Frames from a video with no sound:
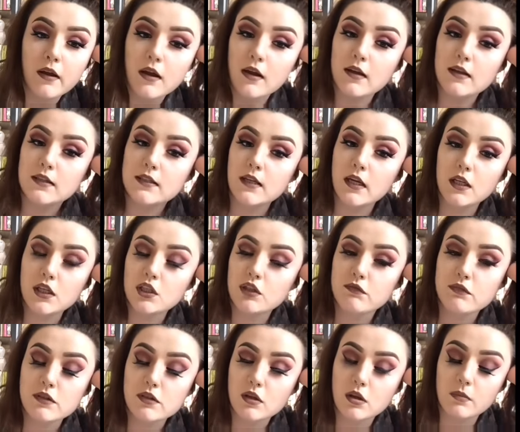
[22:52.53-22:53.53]
Danger
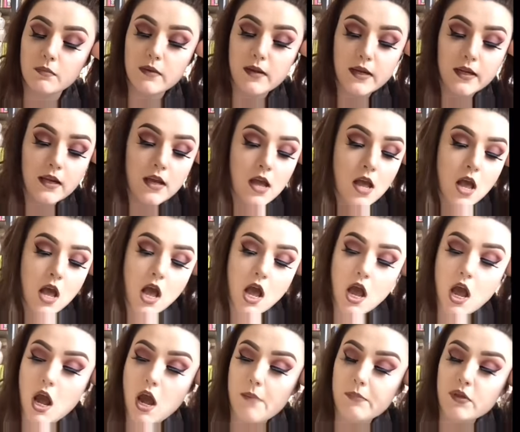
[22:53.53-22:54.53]
is coming.
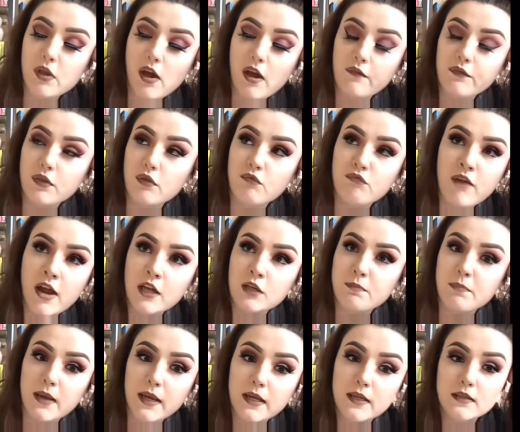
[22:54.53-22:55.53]
You have the red
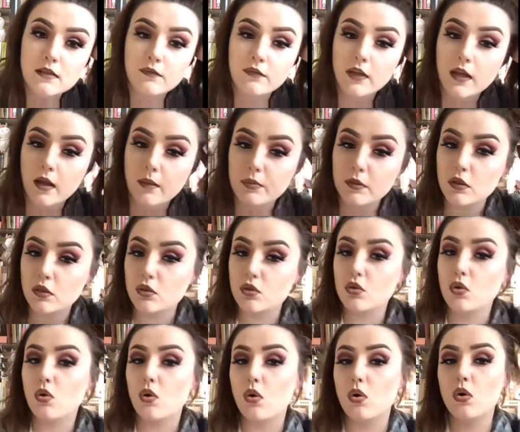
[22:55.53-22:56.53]
baize of the cabinet
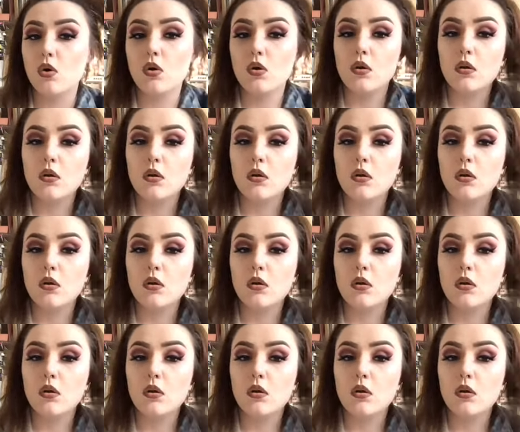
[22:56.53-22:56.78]
door.